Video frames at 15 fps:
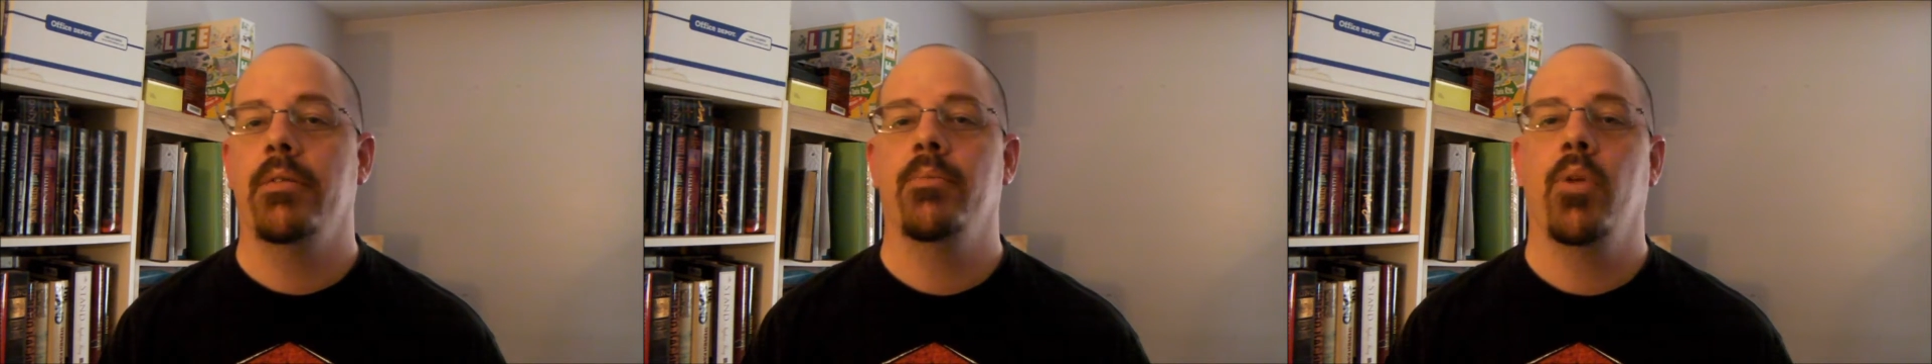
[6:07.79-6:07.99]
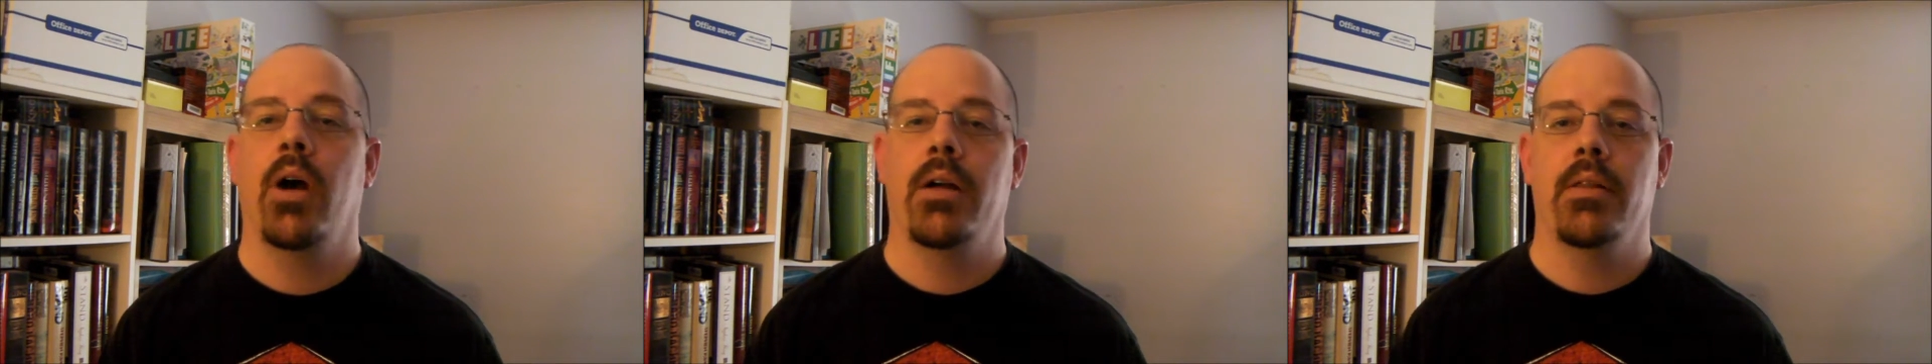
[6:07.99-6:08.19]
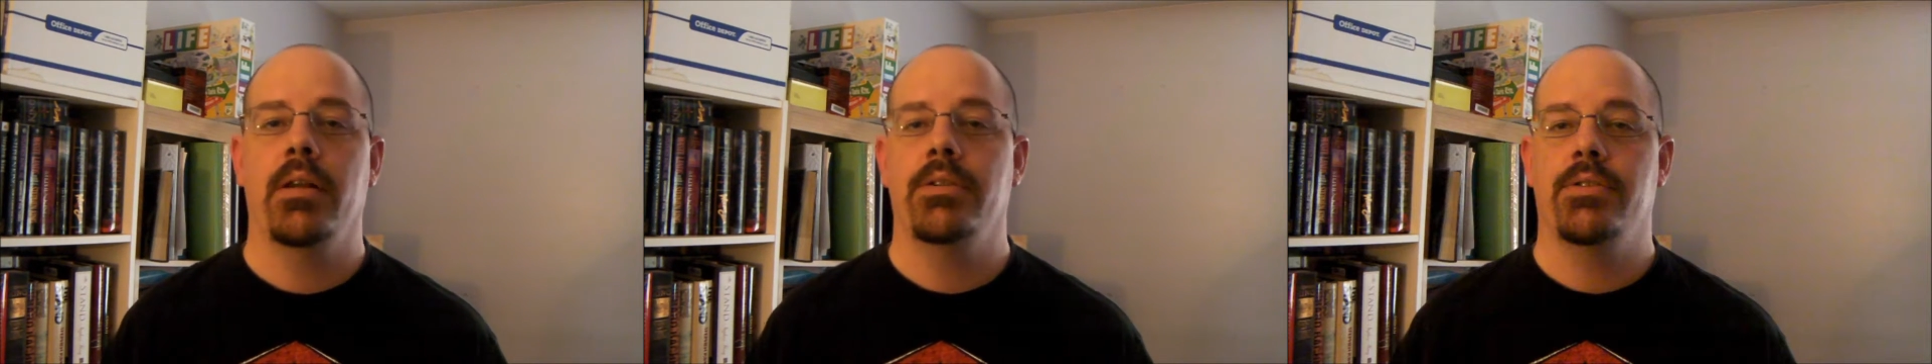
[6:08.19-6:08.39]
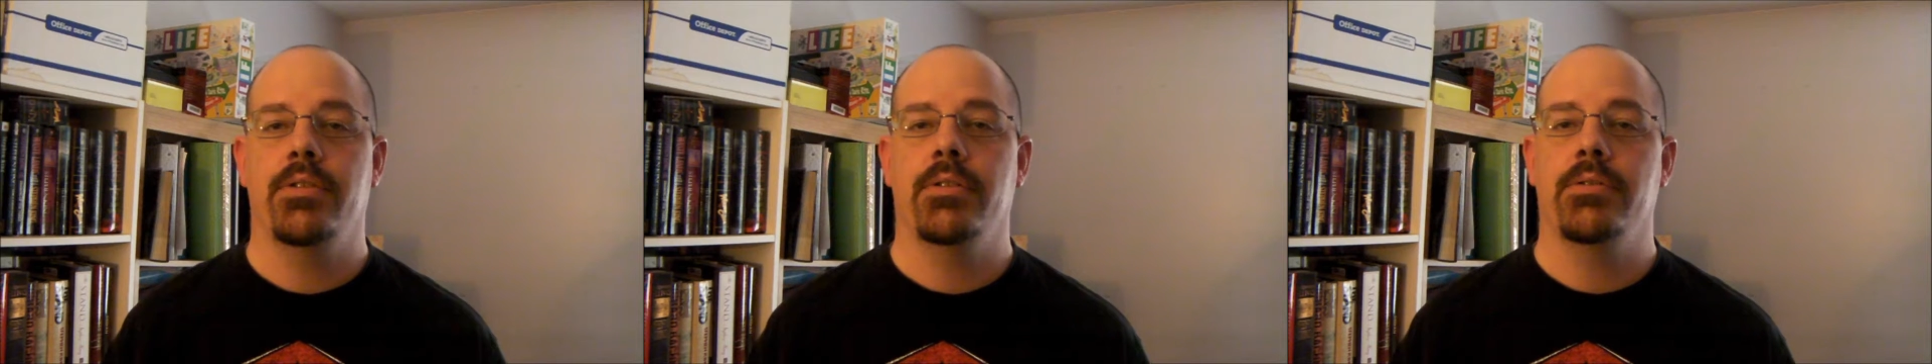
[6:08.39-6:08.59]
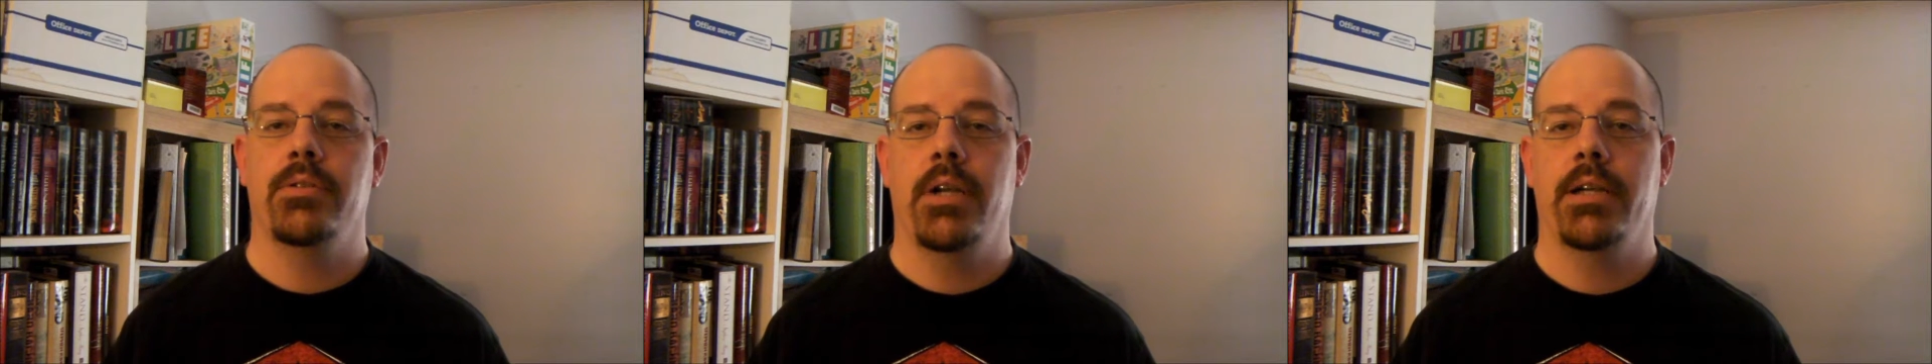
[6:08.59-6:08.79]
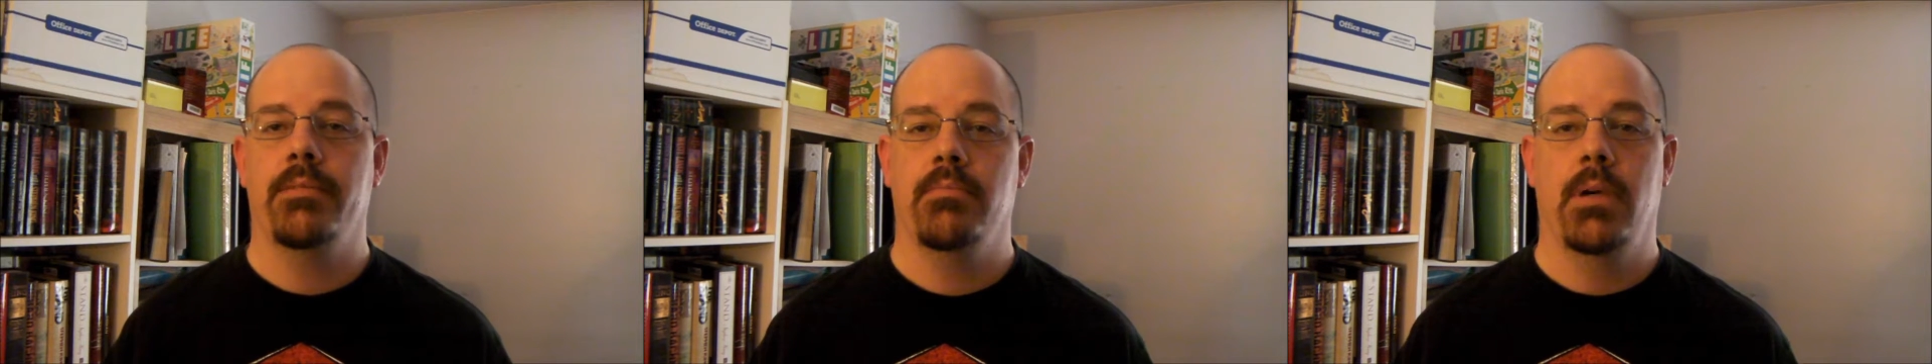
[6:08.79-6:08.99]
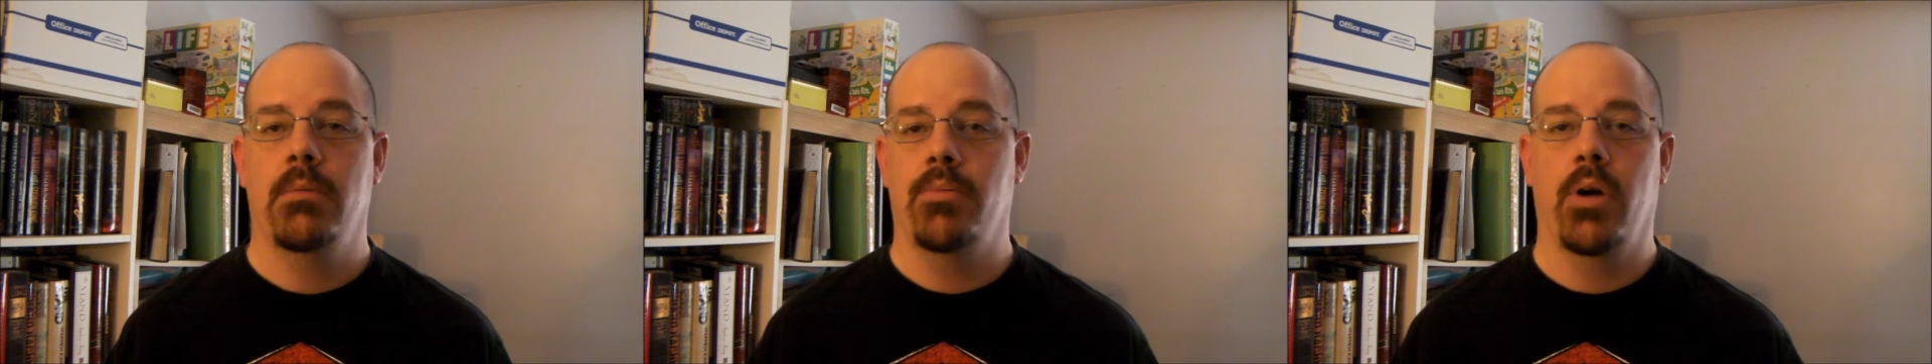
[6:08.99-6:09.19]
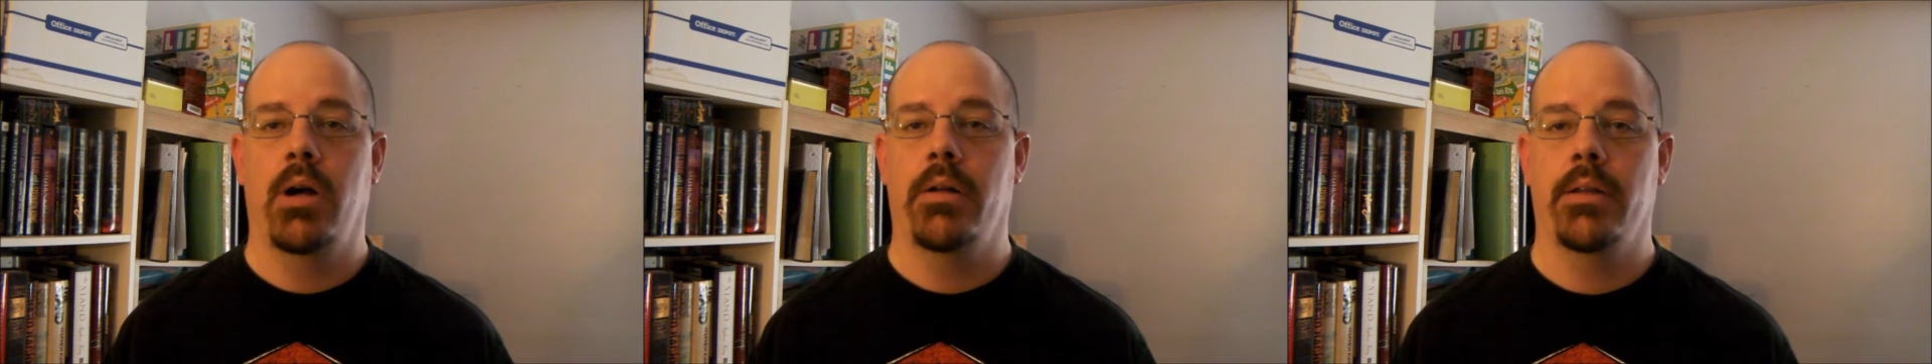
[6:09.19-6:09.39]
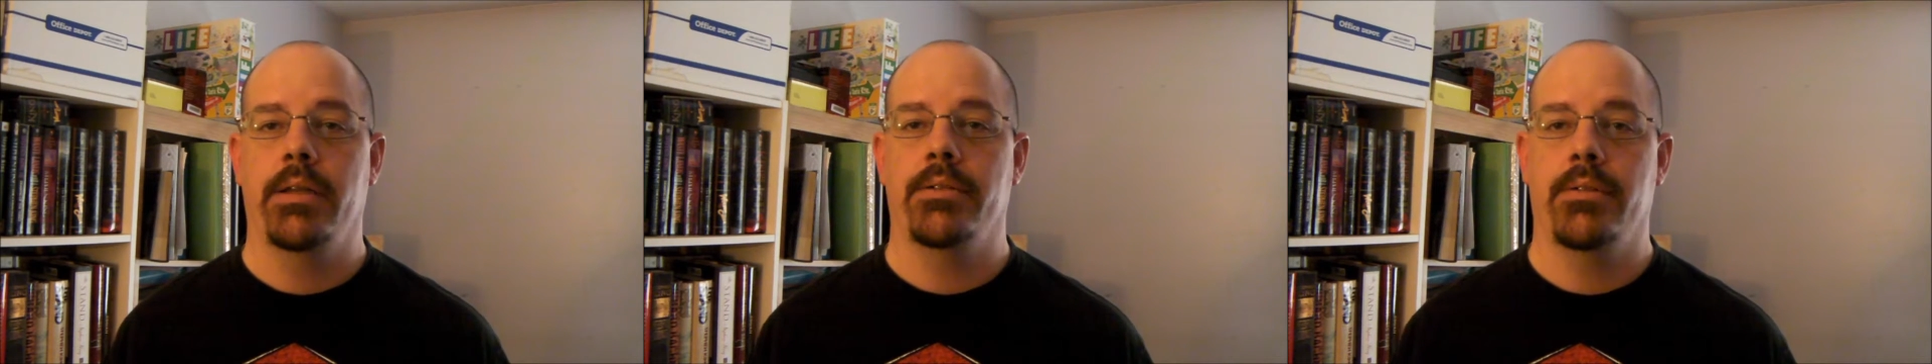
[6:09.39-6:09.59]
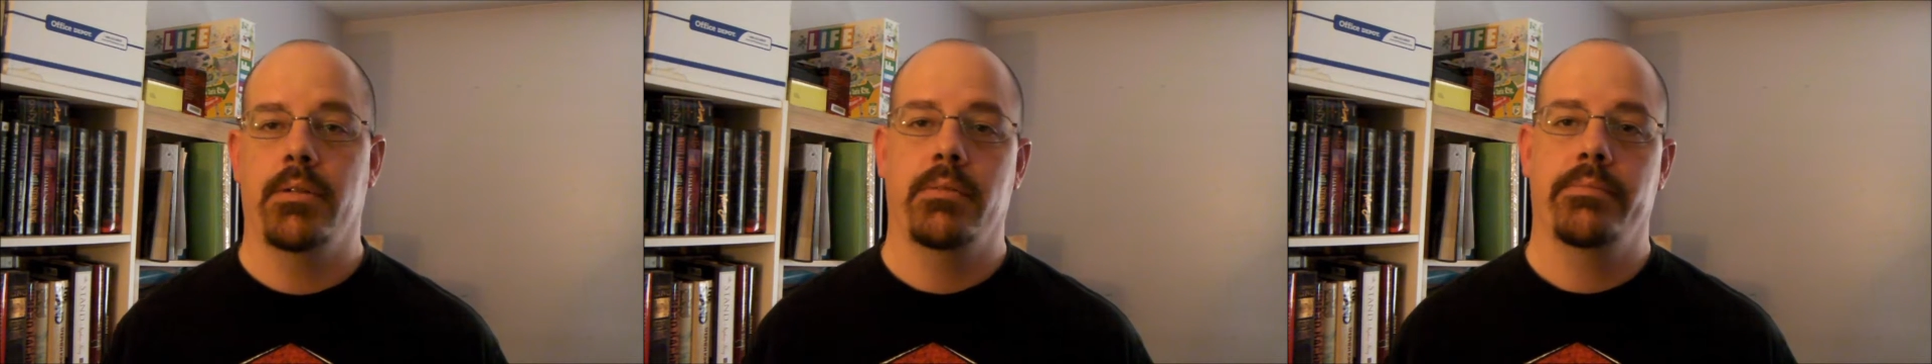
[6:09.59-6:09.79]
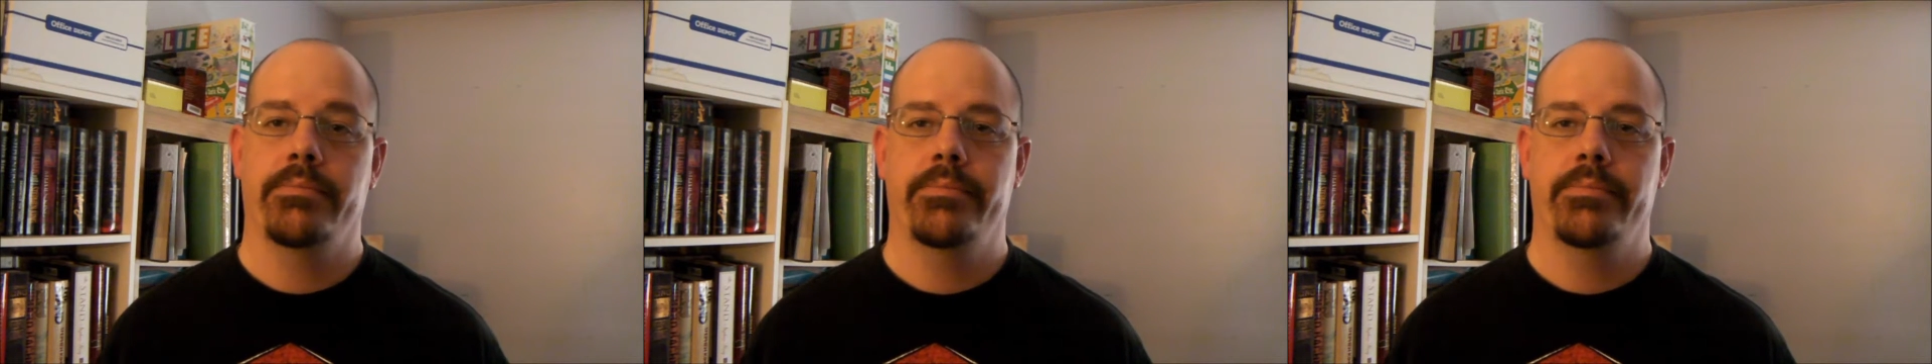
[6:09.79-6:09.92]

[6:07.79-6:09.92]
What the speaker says: and Brock Lesnar's like, I'm Brock Lesnar.